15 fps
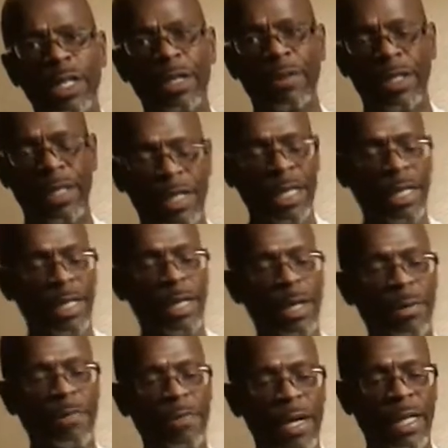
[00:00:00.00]
and everything
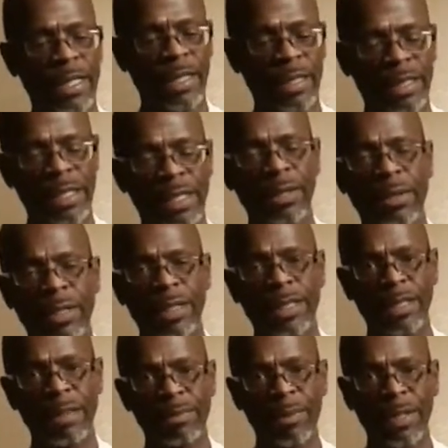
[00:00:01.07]
help fight this
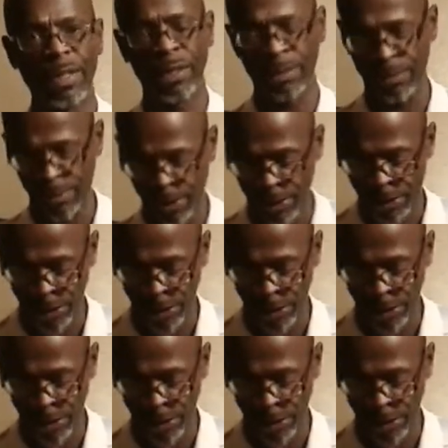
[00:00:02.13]
illness I'm dealing with,